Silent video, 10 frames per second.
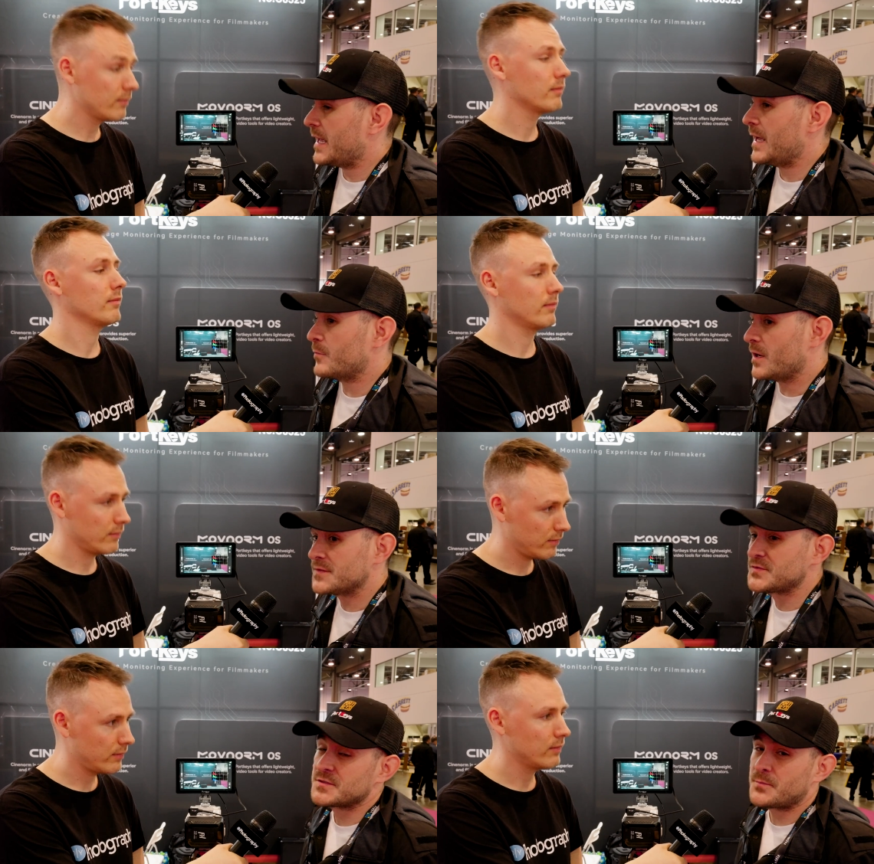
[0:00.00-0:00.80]
Speaker 1: and we
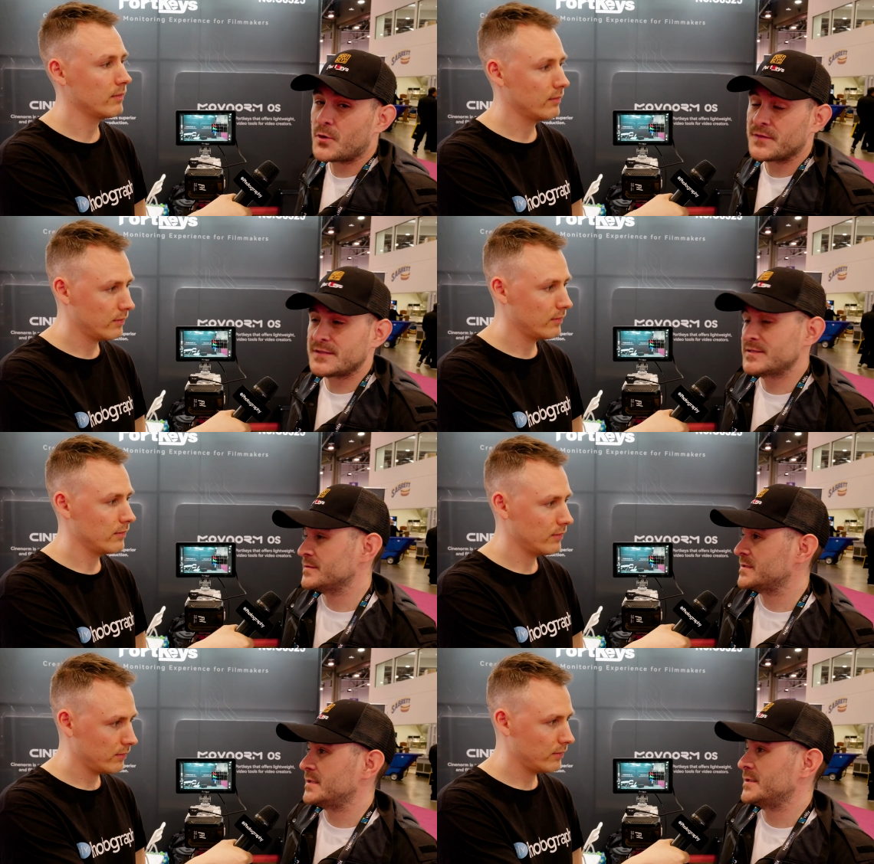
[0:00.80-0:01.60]
also support the
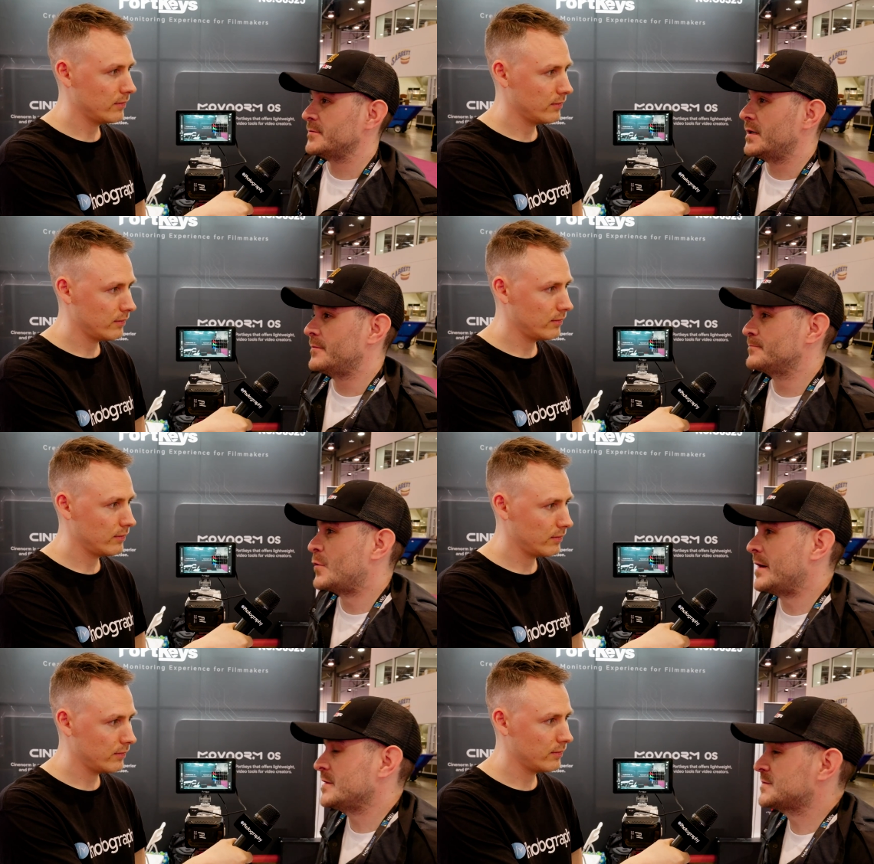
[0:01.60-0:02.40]
Tilta um,
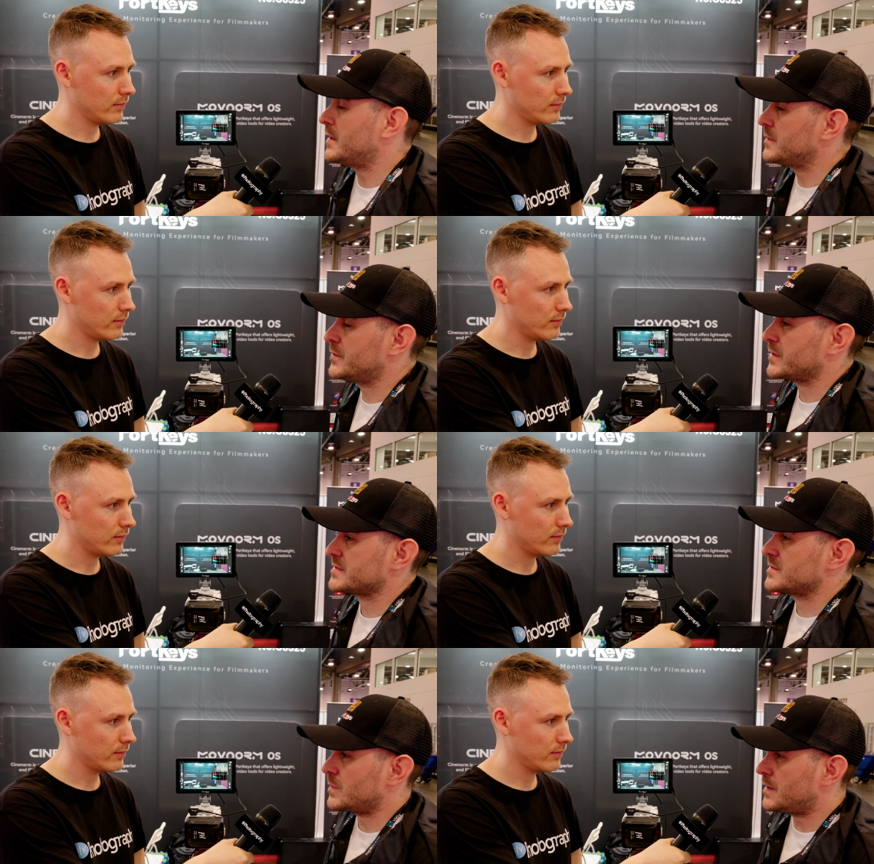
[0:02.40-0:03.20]
wireless follow focus
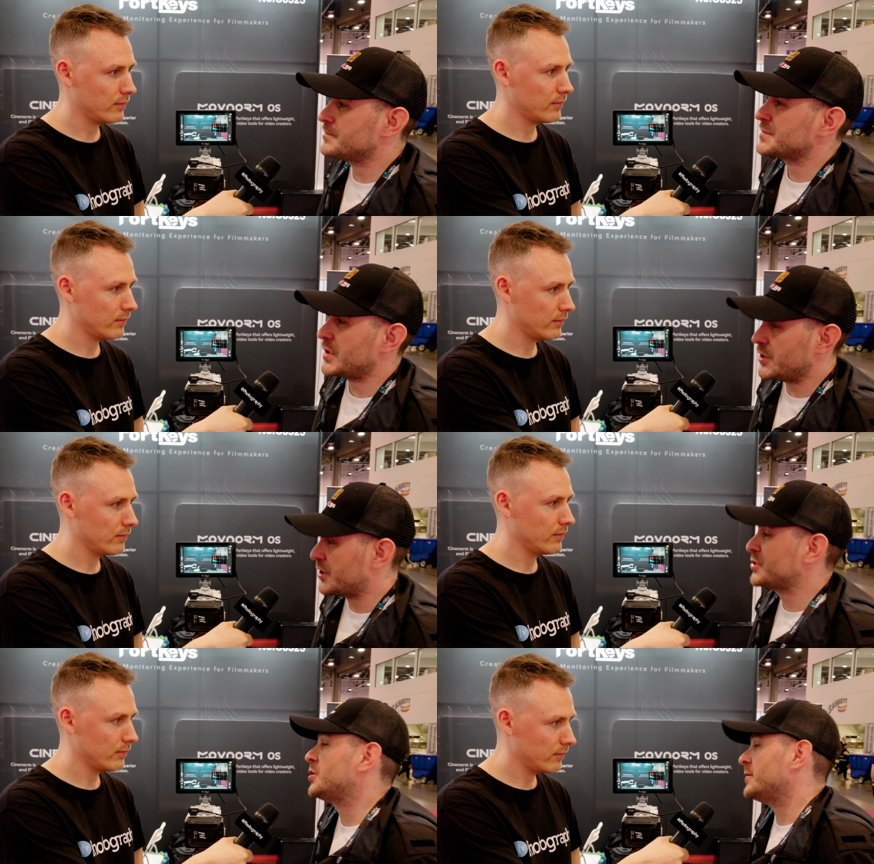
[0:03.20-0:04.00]
as well. So you can
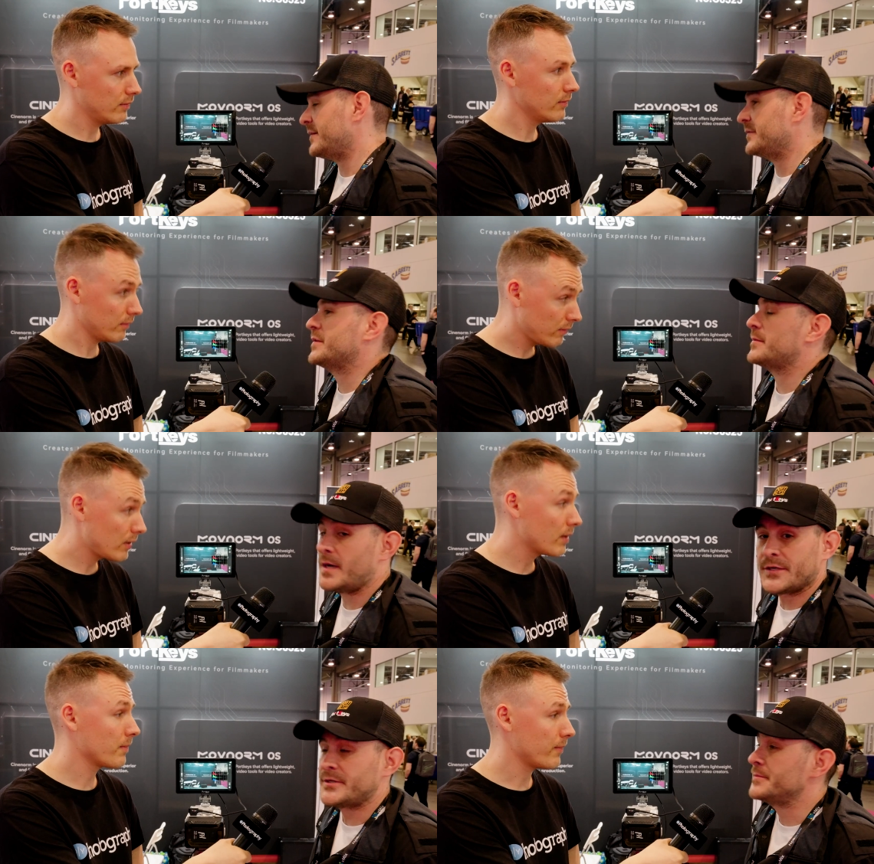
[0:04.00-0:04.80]
control that via the
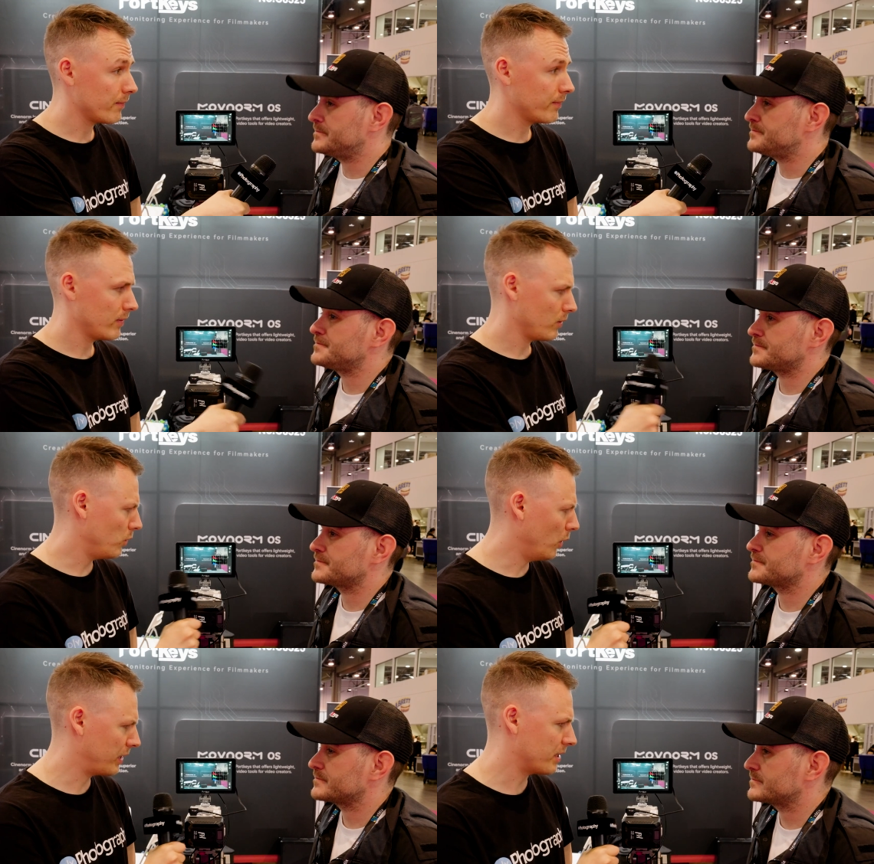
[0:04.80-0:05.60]
monitor.
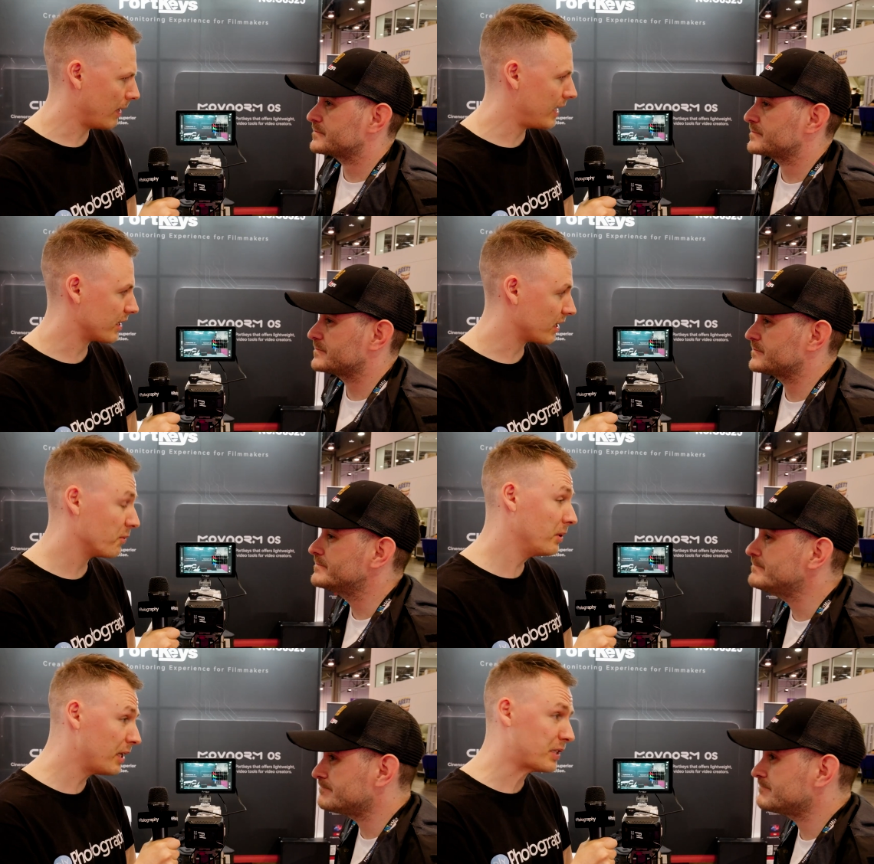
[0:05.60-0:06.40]
Whoa, that's
Speaker 2: amazing. You're
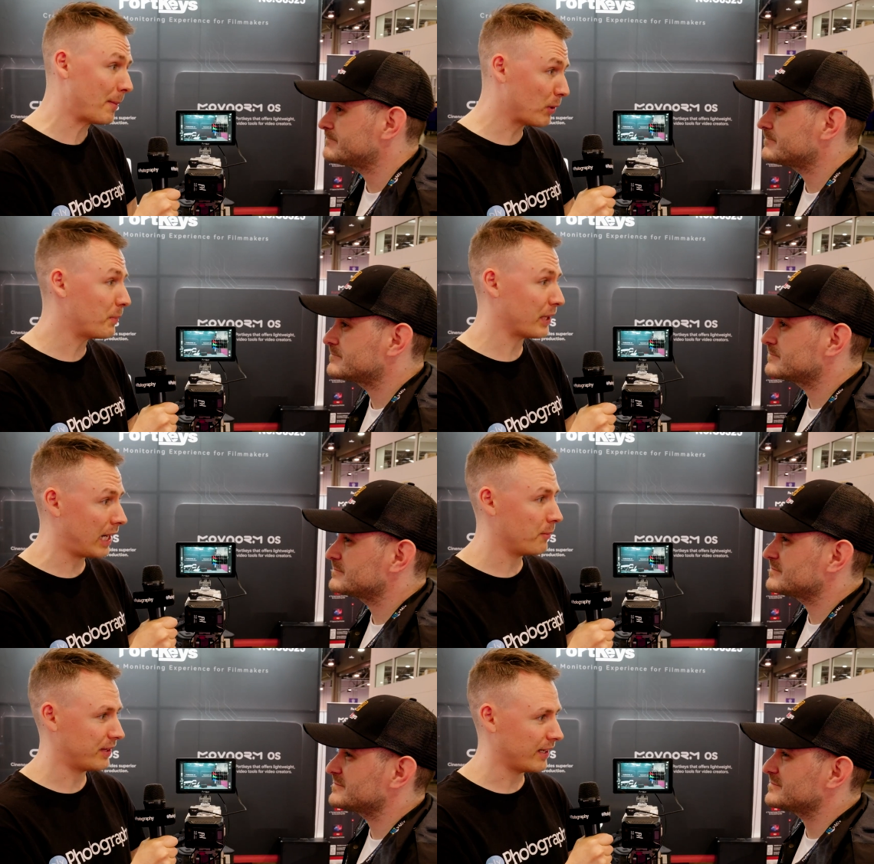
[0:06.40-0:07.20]
really stepping up your
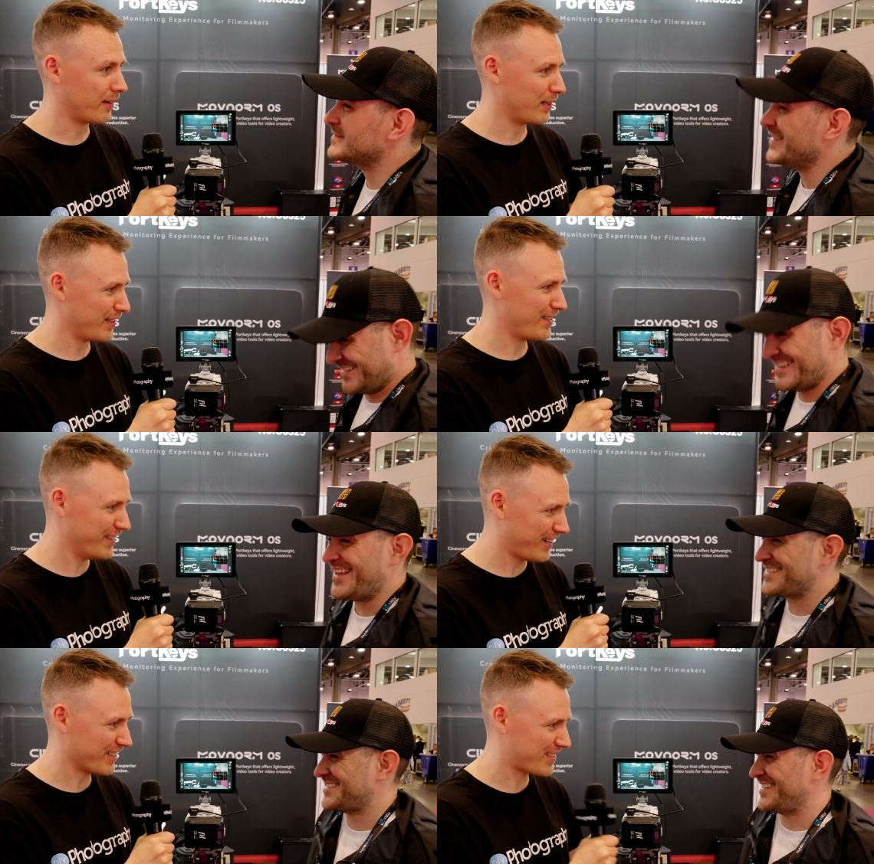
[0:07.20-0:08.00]
game with that.
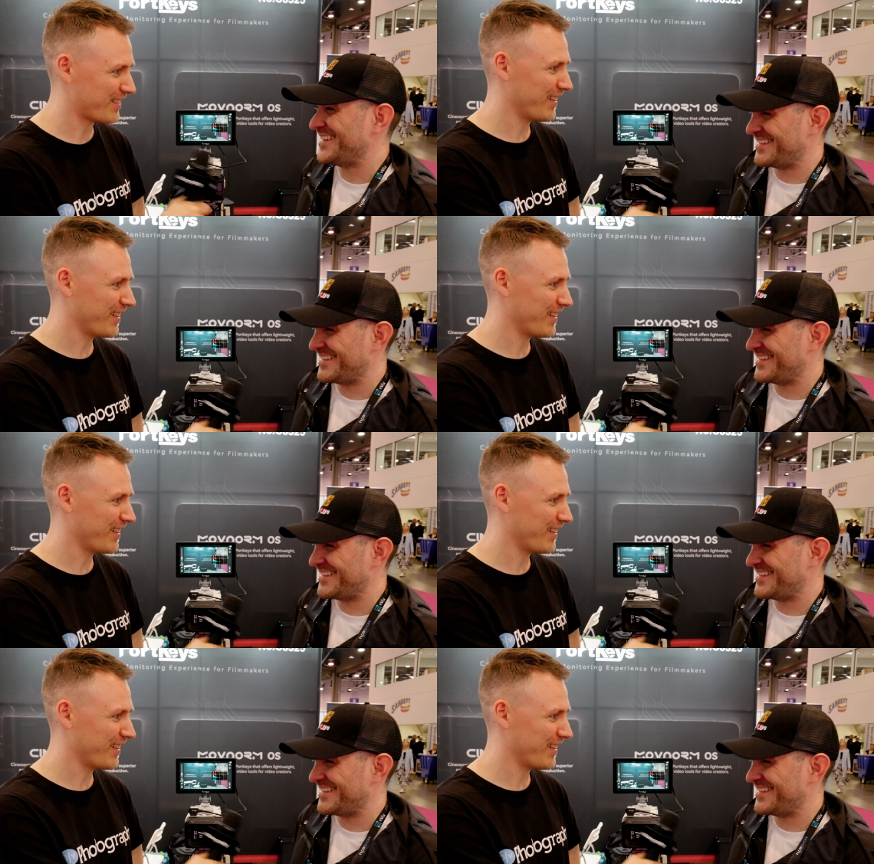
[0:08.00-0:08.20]
Nice.